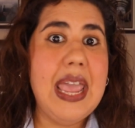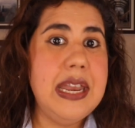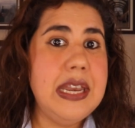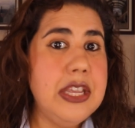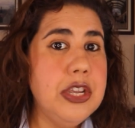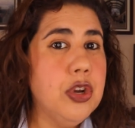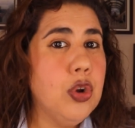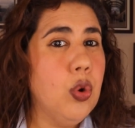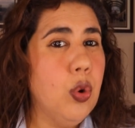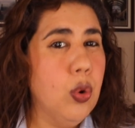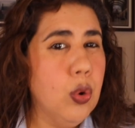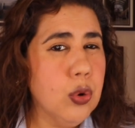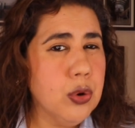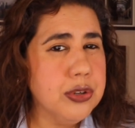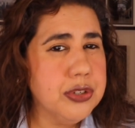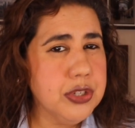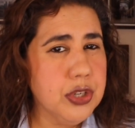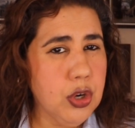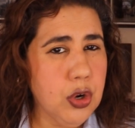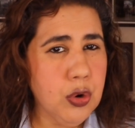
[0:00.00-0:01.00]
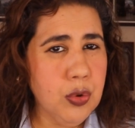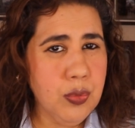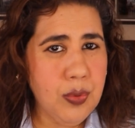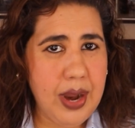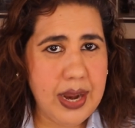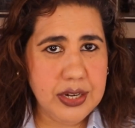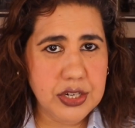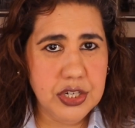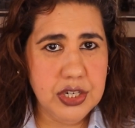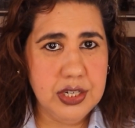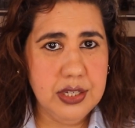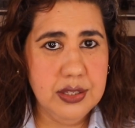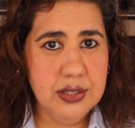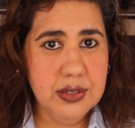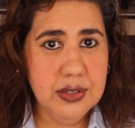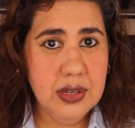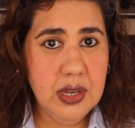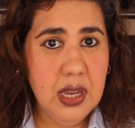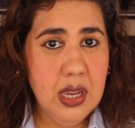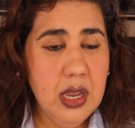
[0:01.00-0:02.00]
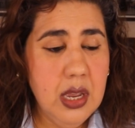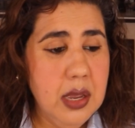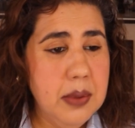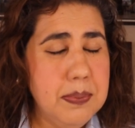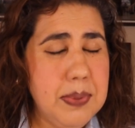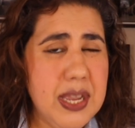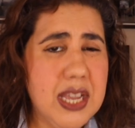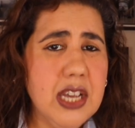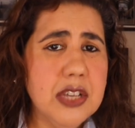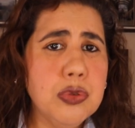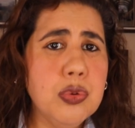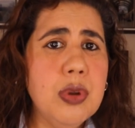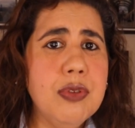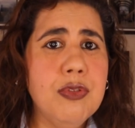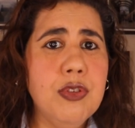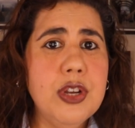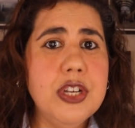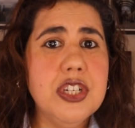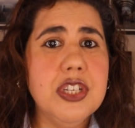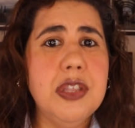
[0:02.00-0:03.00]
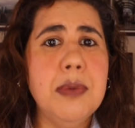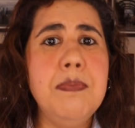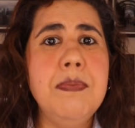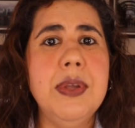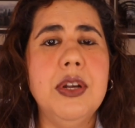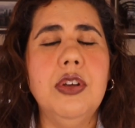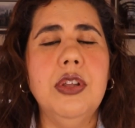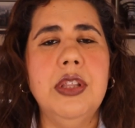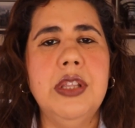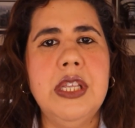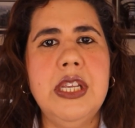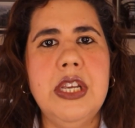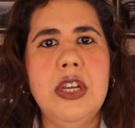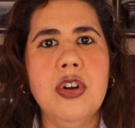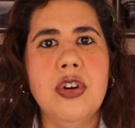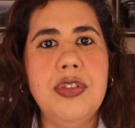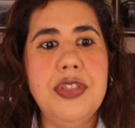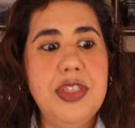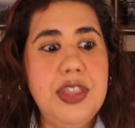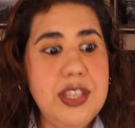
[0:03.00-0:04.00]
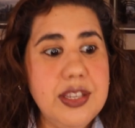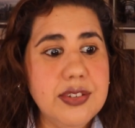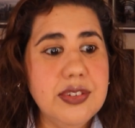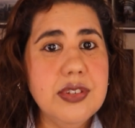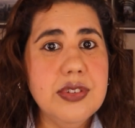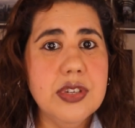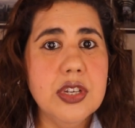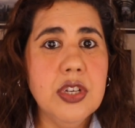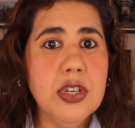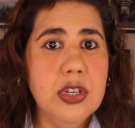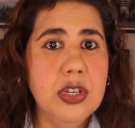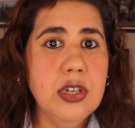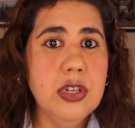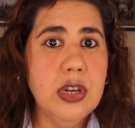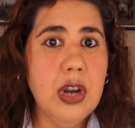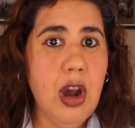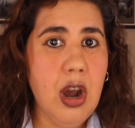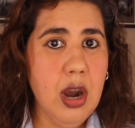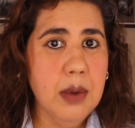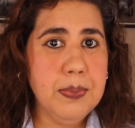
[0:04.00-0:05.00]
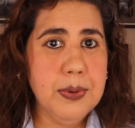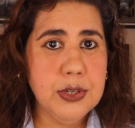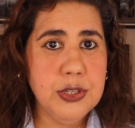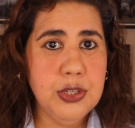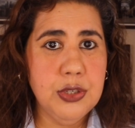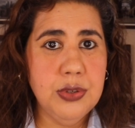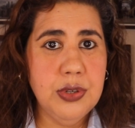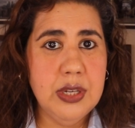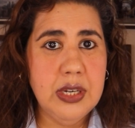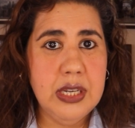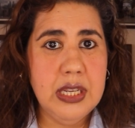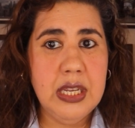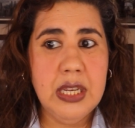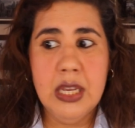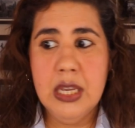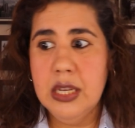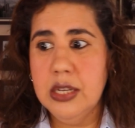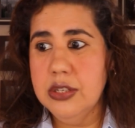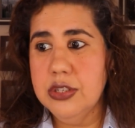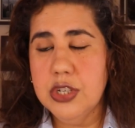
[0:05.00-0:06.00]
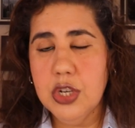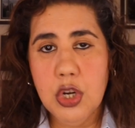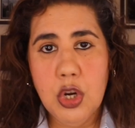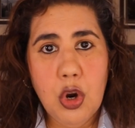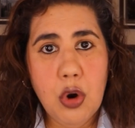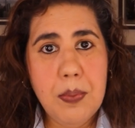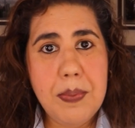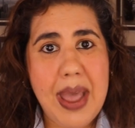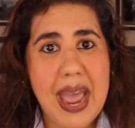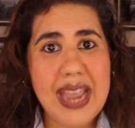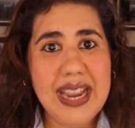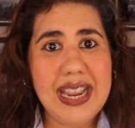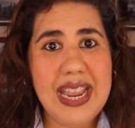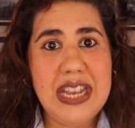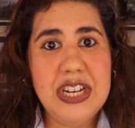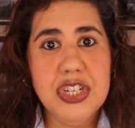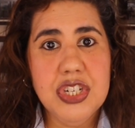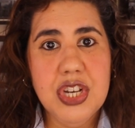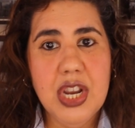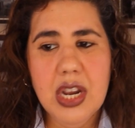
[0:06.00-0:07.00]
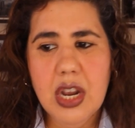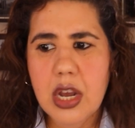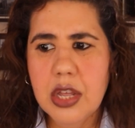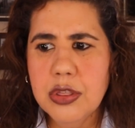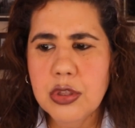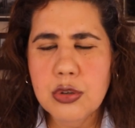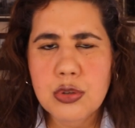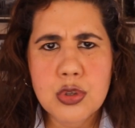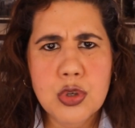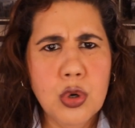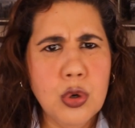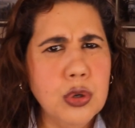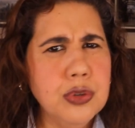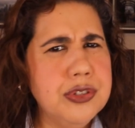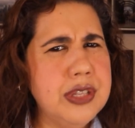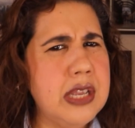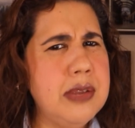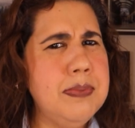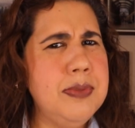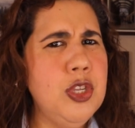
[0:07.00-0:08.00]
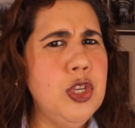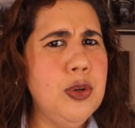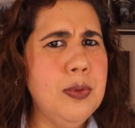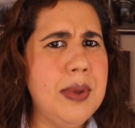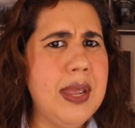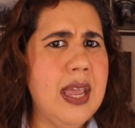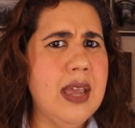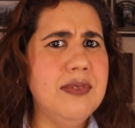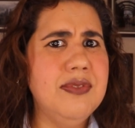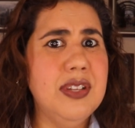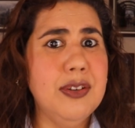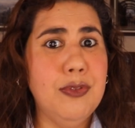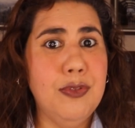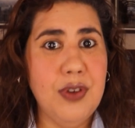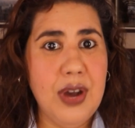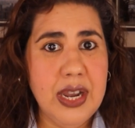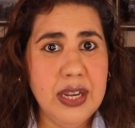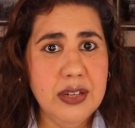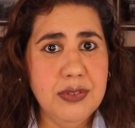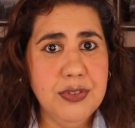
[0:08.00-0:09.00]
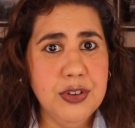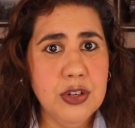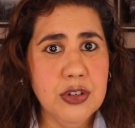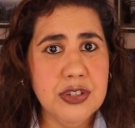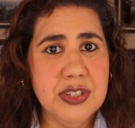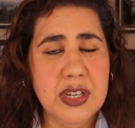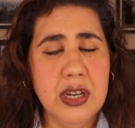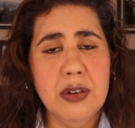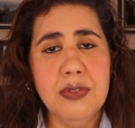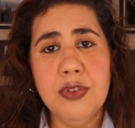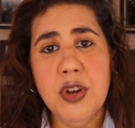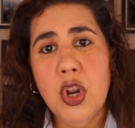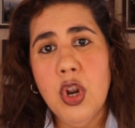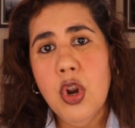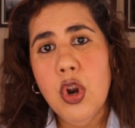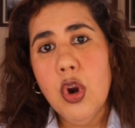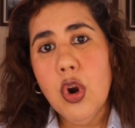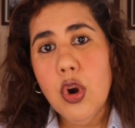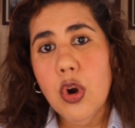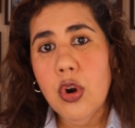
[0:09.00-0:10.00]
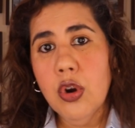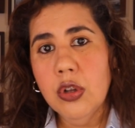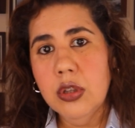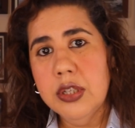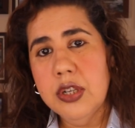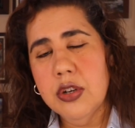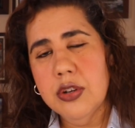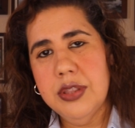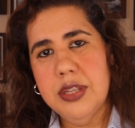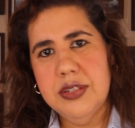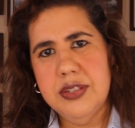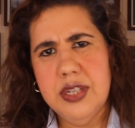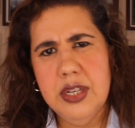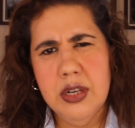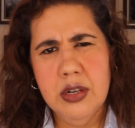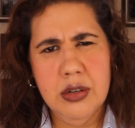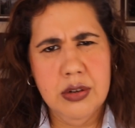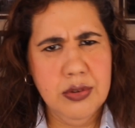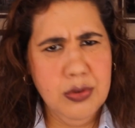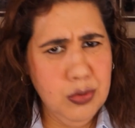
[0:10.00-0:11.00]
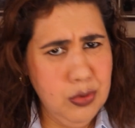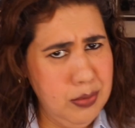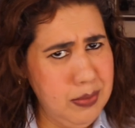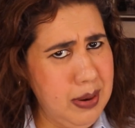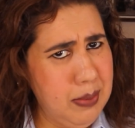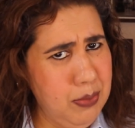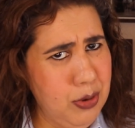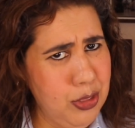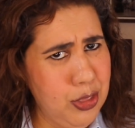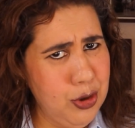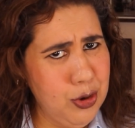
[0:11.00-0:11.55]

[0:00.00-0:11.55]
any course corrections. Because we've reached the middle of the year, this is a good opportunity to go back and check on those goals that you may have defined for yourself earlier this year. Remember